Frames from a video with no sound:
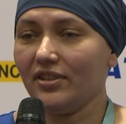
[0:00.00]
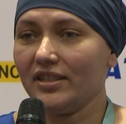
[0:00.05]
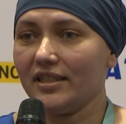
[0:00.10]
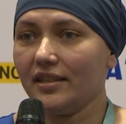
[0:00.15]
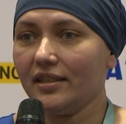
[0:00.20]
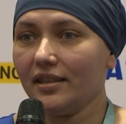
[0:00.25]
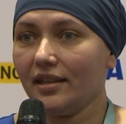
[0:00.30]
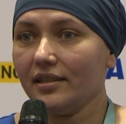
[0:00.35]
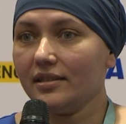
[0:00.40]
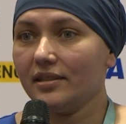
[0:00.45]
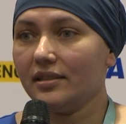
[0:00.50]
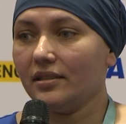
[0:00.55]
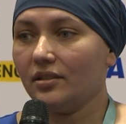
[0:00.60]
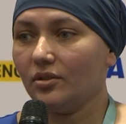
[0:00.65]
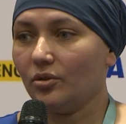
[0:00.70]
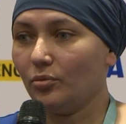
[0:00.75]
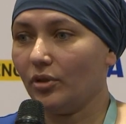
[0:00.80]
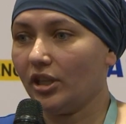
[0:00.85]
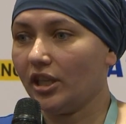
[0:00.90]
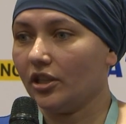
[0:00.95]
visit us.
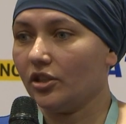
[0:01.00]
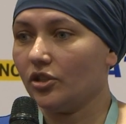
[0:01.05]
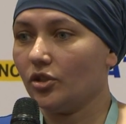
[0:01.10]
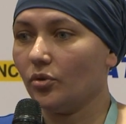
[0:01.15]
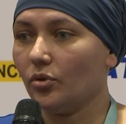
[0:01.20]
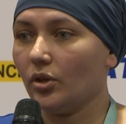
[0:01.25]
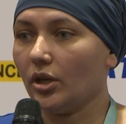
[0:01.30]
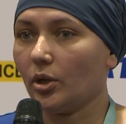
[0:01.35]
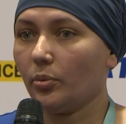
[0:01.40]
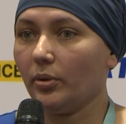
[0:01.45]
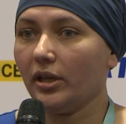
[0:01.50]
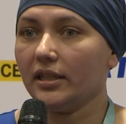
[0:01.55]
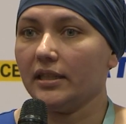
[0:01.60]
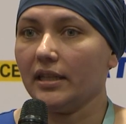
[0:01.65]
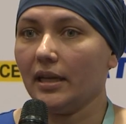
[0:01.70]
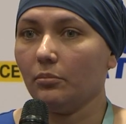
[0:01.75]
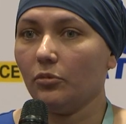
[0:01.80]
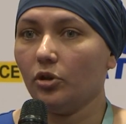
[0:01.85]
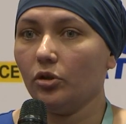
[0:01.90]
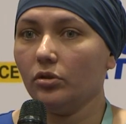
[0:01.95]
We can do the quick
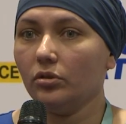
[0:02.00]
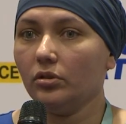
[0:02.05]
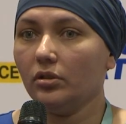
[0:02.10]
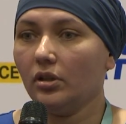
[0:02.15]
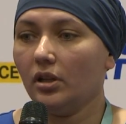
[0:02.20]
demo.